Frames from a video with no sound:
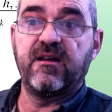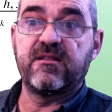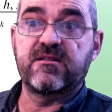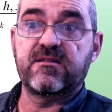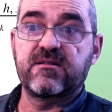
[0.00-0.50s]

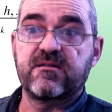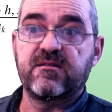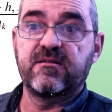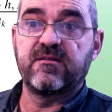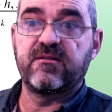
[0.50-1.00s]

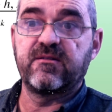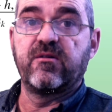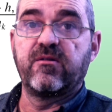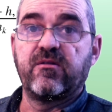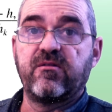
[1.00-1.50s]
it's
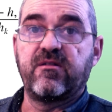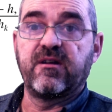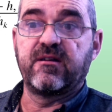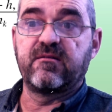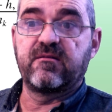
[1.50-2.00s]

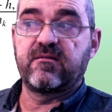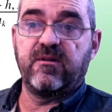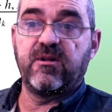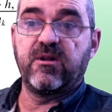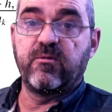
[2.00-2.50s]
the
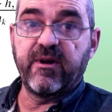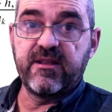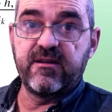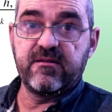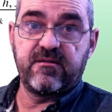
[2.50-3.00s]

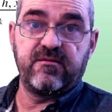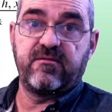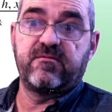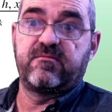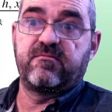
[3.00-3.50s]
gradient,
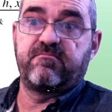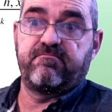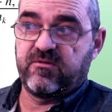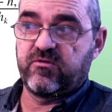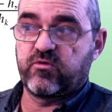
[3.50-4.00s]
the
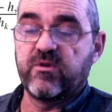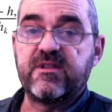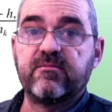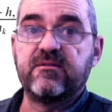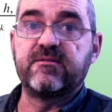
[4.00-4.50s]

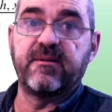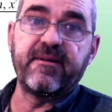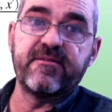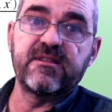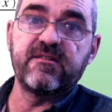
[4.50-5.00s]
suitable
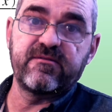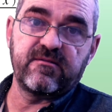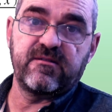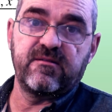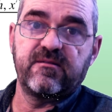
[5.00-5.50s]

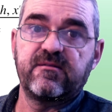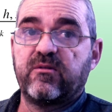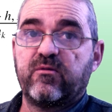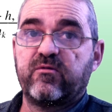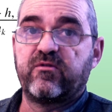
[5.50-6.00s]
derivative
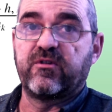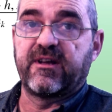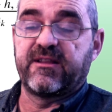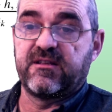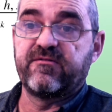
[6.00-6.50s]

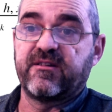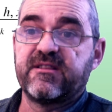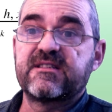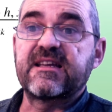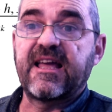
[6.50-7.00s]
for a
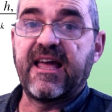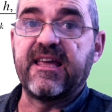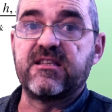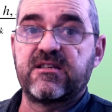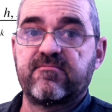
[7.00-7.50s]
difference
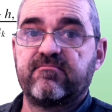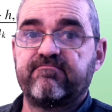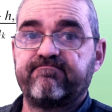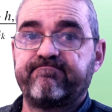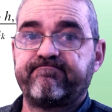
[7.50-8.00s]
h.
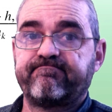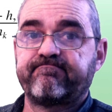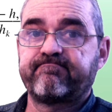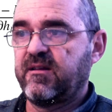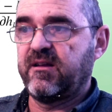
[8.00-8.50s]

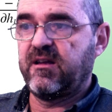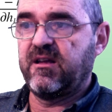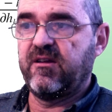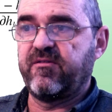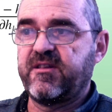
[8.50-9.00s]

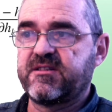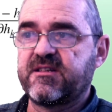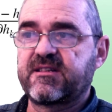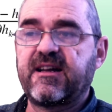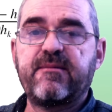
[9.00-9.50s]
If this
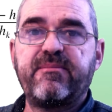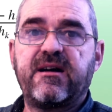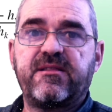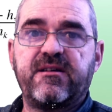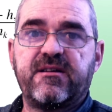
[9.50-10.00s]
is
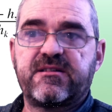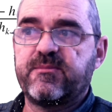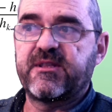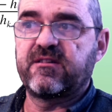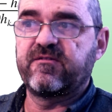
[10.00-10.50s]
kappa, the
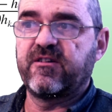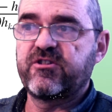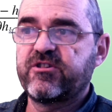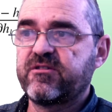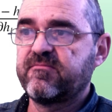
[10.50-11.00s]
symmetric
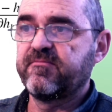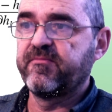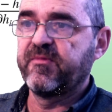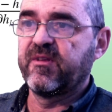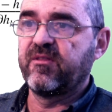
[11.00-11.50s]
function,
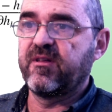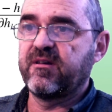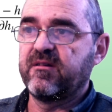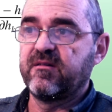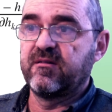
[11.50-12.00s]

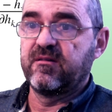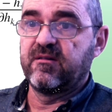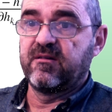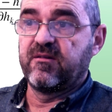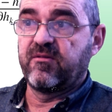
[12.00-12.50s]
then
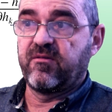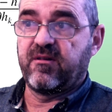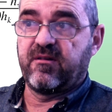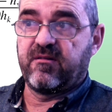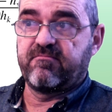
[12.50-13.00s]

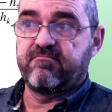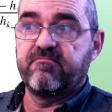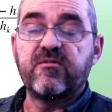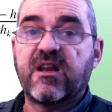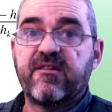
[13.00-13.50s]
the
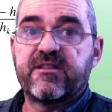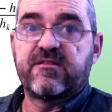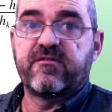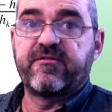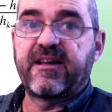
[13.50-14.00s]

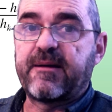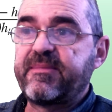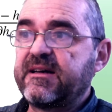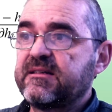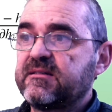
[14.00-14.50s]
derivative of
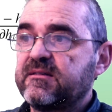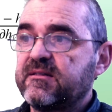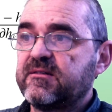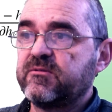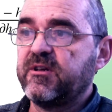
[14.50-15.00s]
kappa
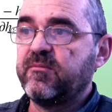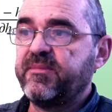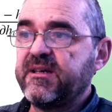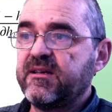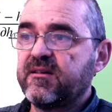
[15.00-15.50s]
will
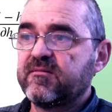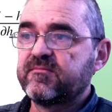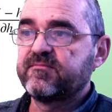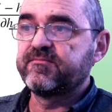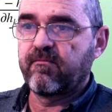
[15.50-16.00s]
be